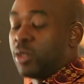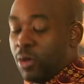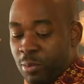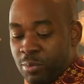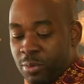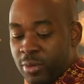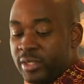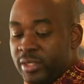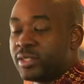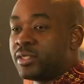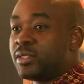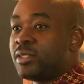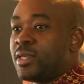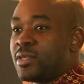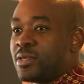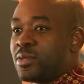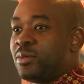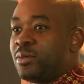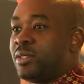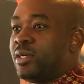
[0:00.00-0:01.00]
our policy,
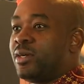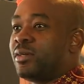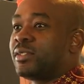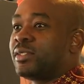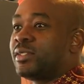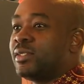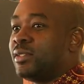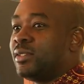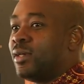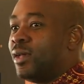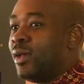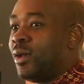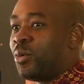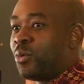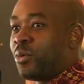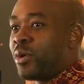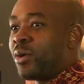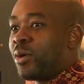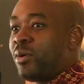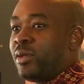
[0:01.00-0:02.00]
as you shall see,
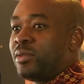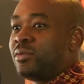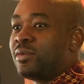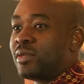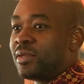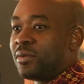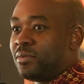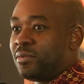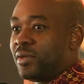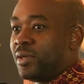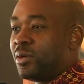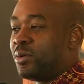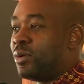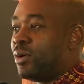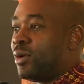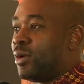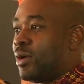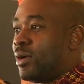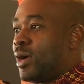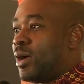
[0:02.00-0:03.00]
we are going to reveal
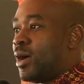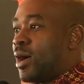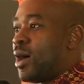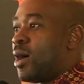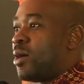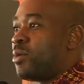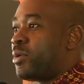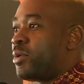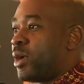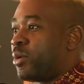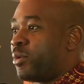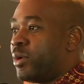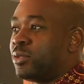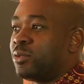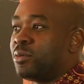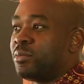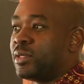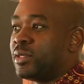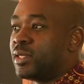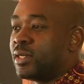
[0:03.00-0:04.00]
how we are going
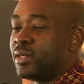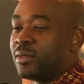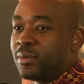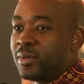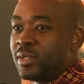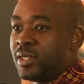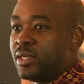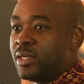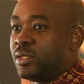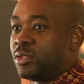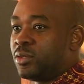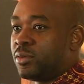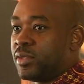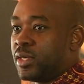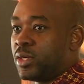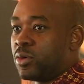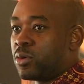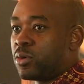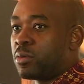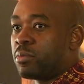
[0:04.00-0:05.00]
to be dealing with the issue of
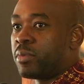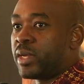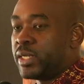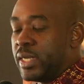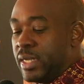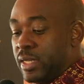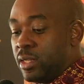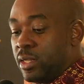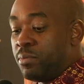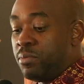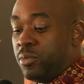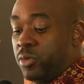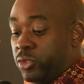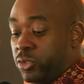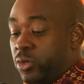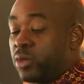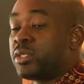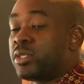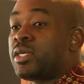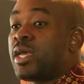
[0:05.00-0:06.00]
the economy. But in the
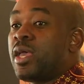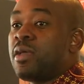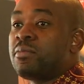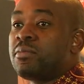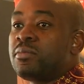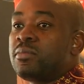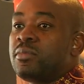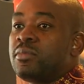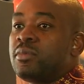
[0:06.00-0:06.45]
short term,